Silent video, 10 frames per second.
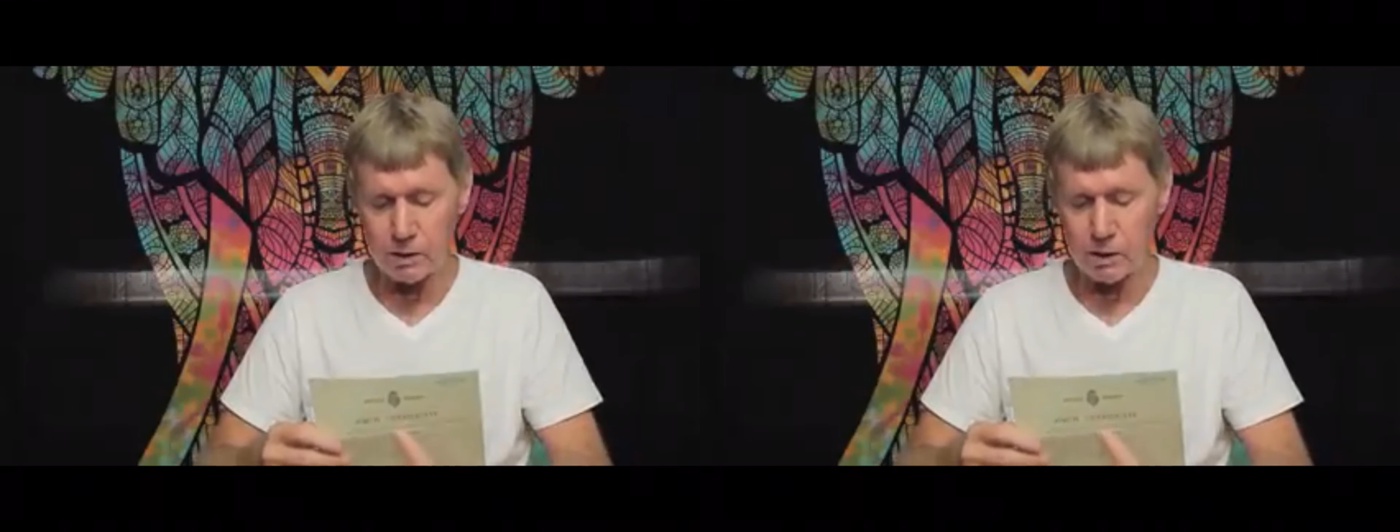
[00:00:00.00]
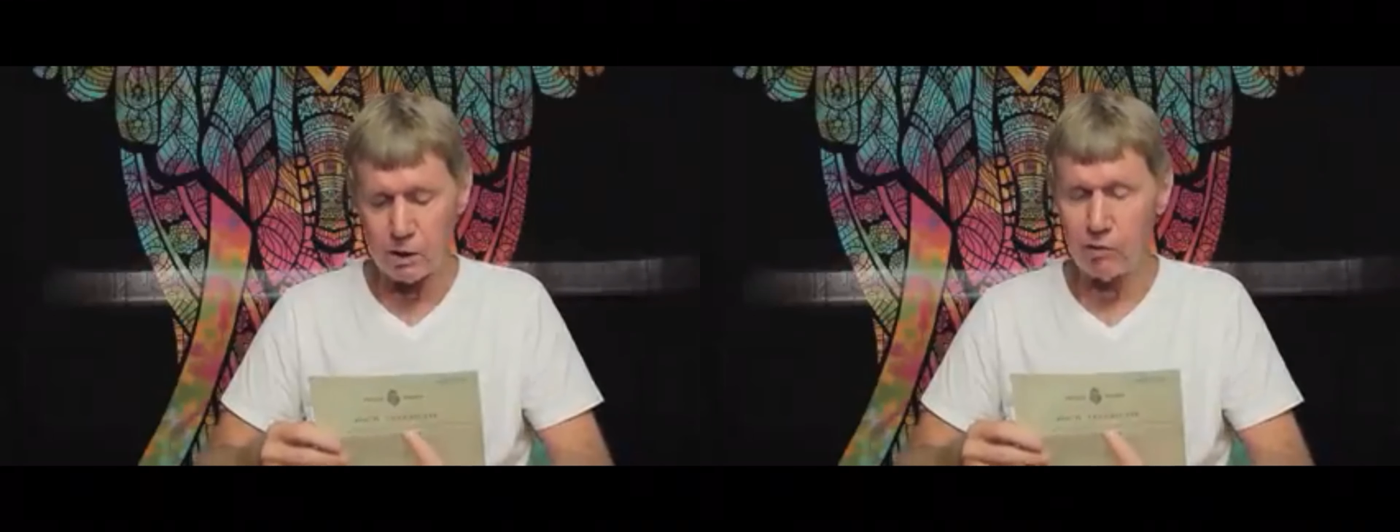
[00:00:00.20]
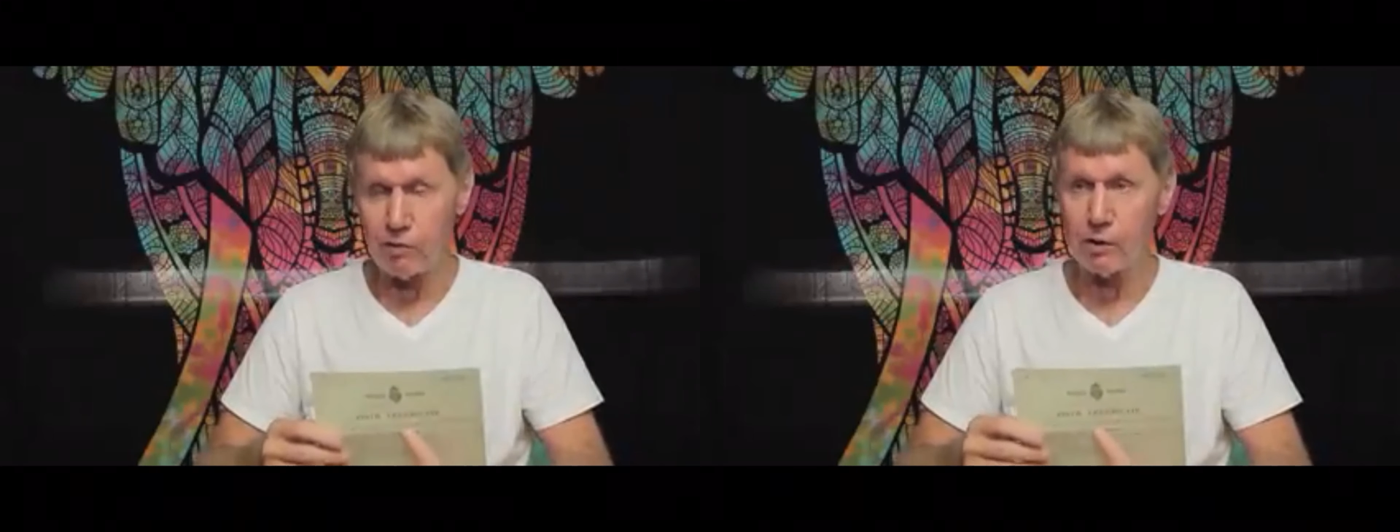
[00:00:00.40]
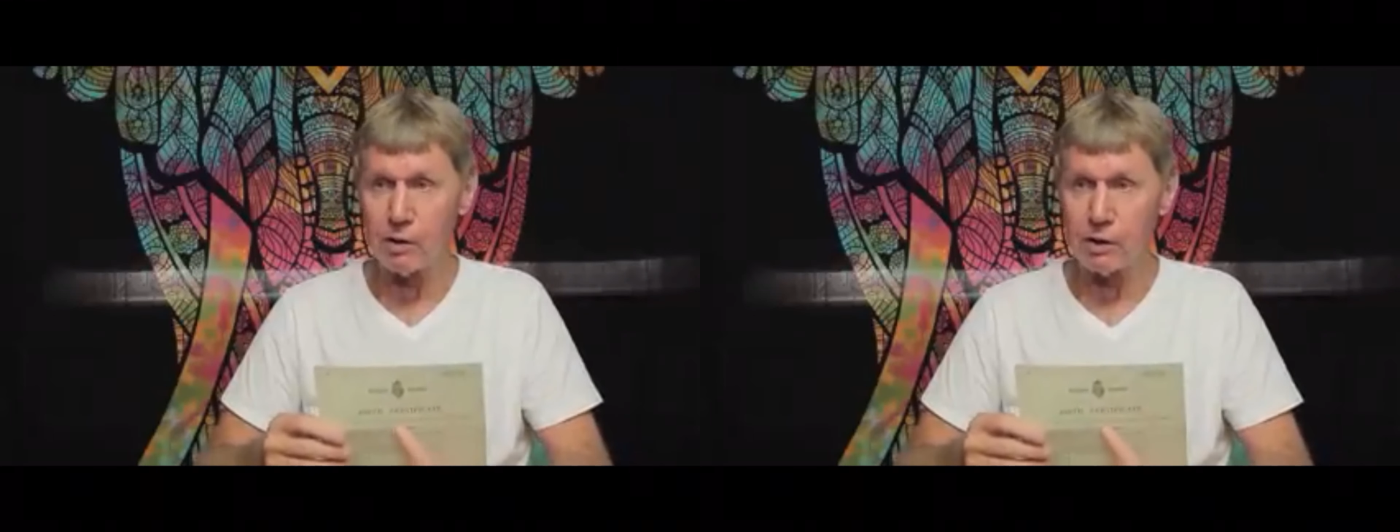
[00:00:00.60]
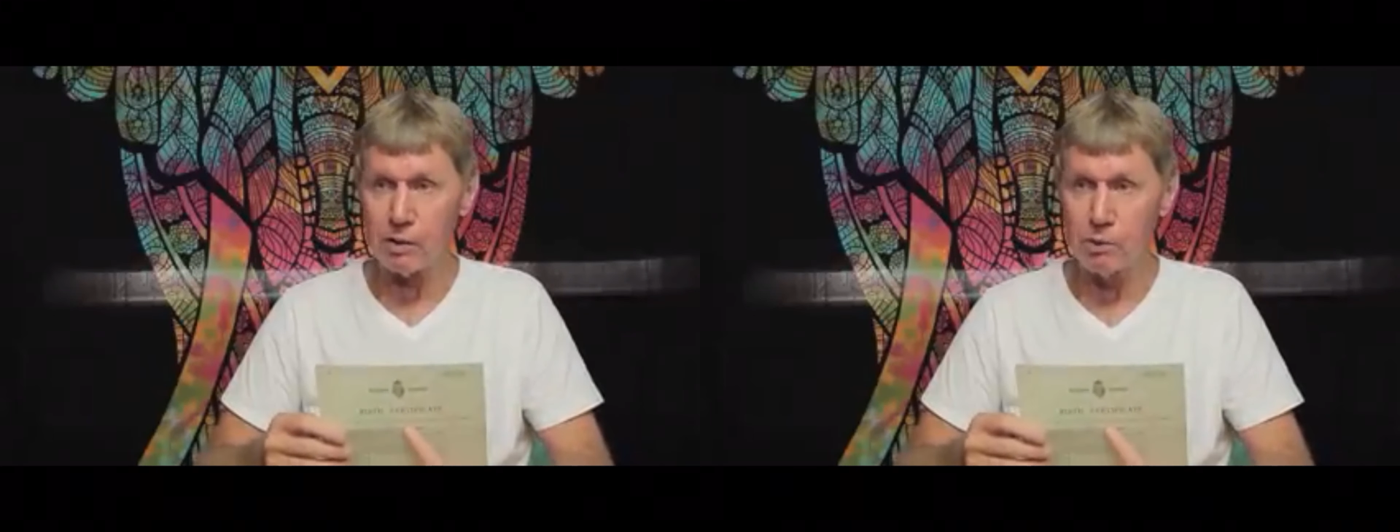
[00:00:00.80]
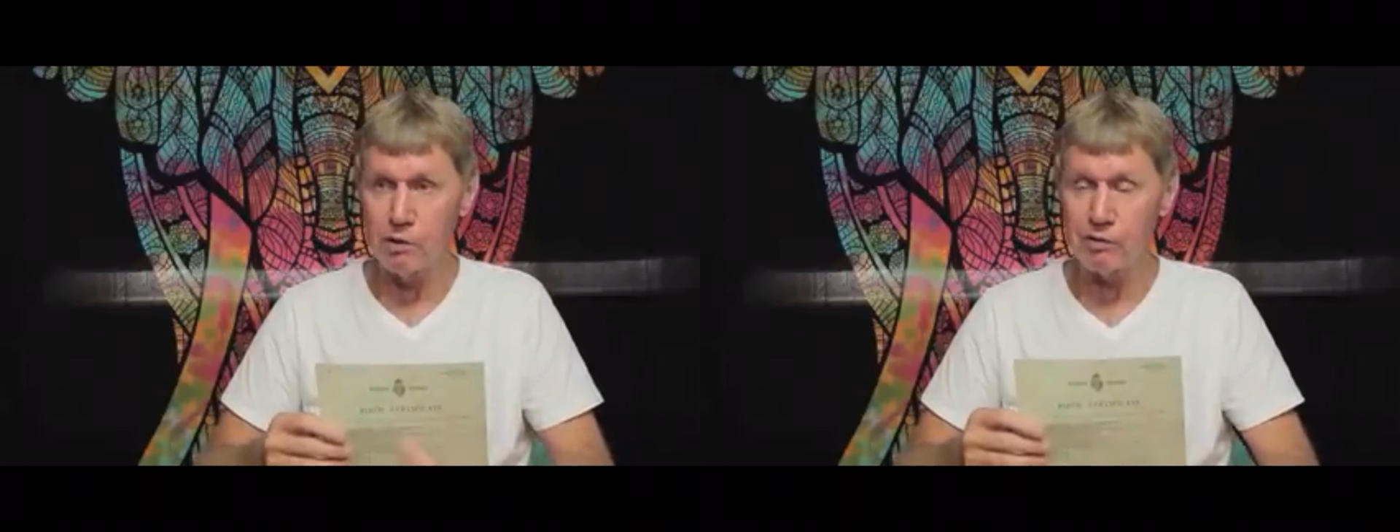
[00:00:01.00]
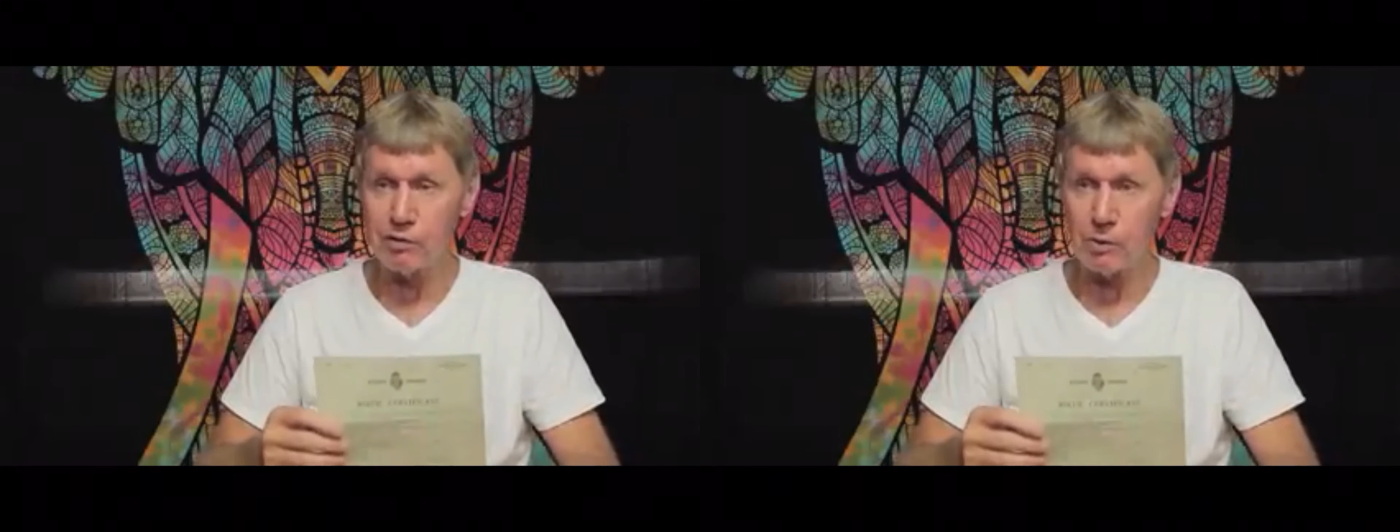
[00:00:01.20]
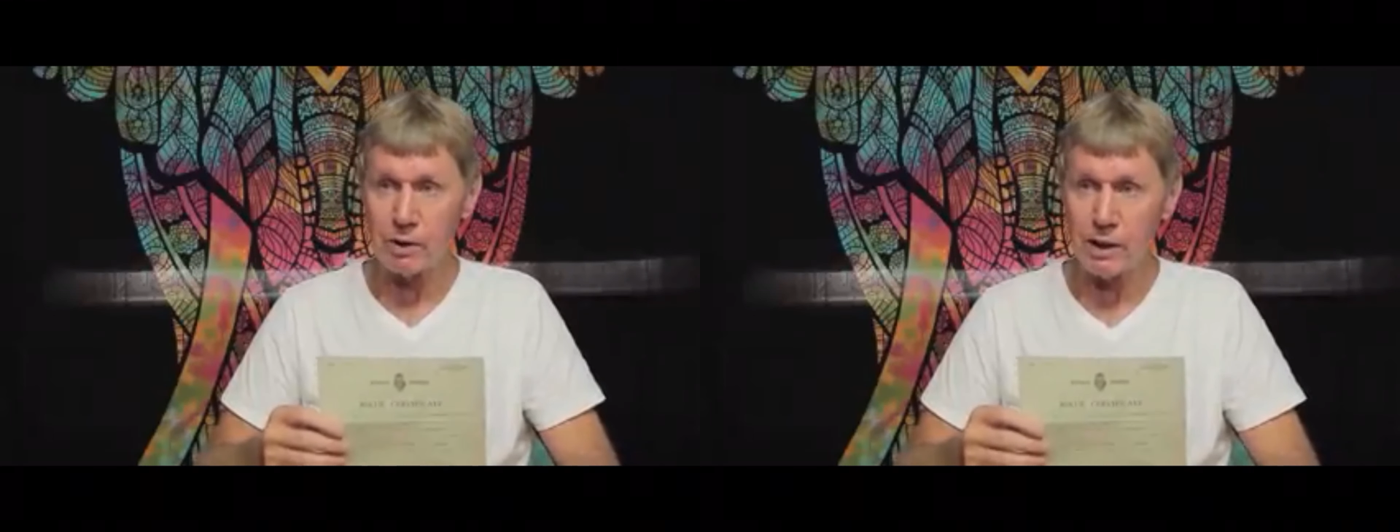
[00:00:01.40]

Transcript: so far removed from